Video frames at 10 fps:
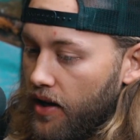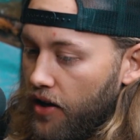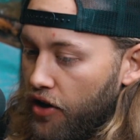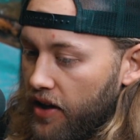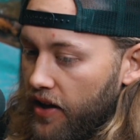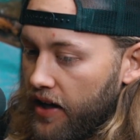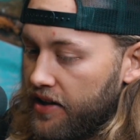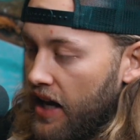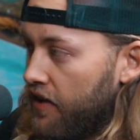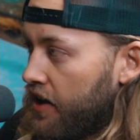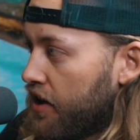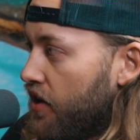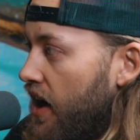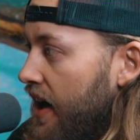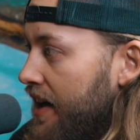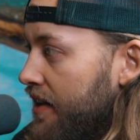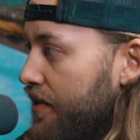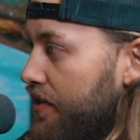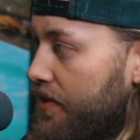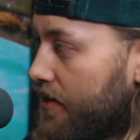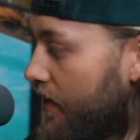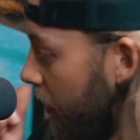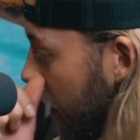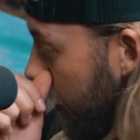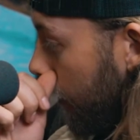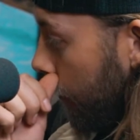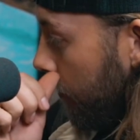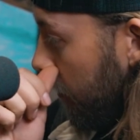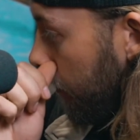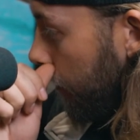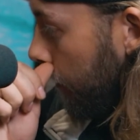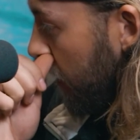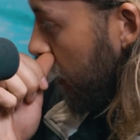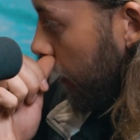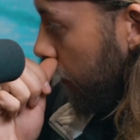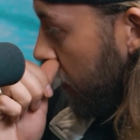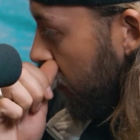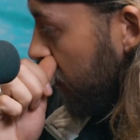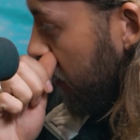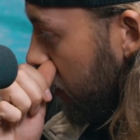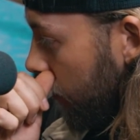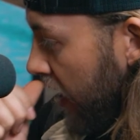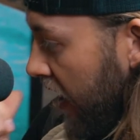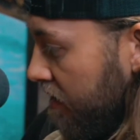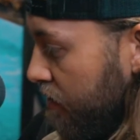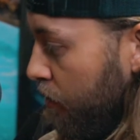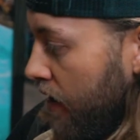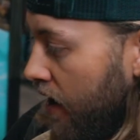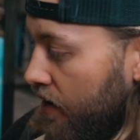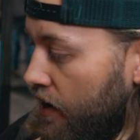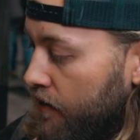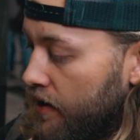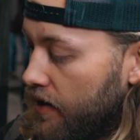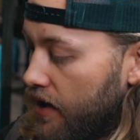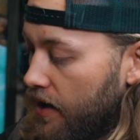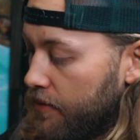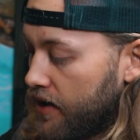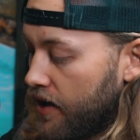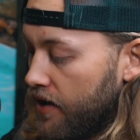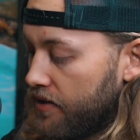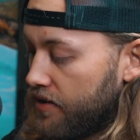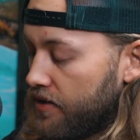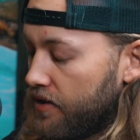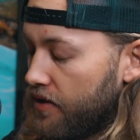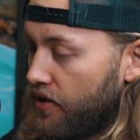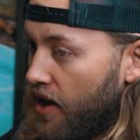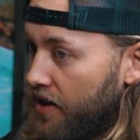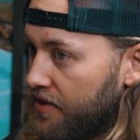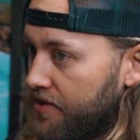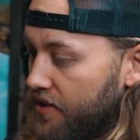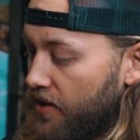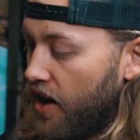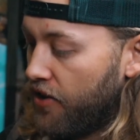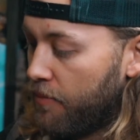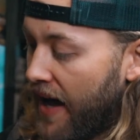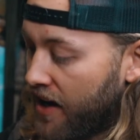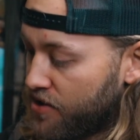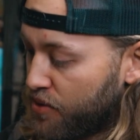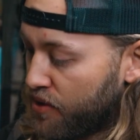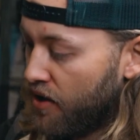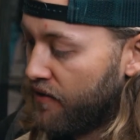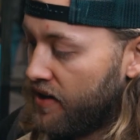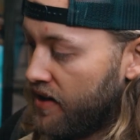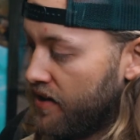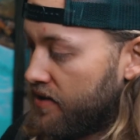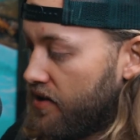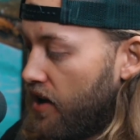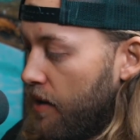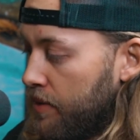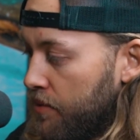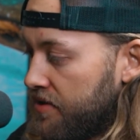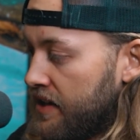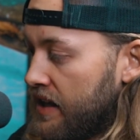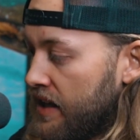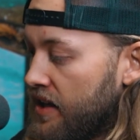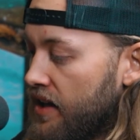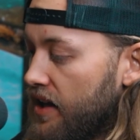look at like David and Goliath. I love that story. I love it because a lot of the backstory of it is a lot of people see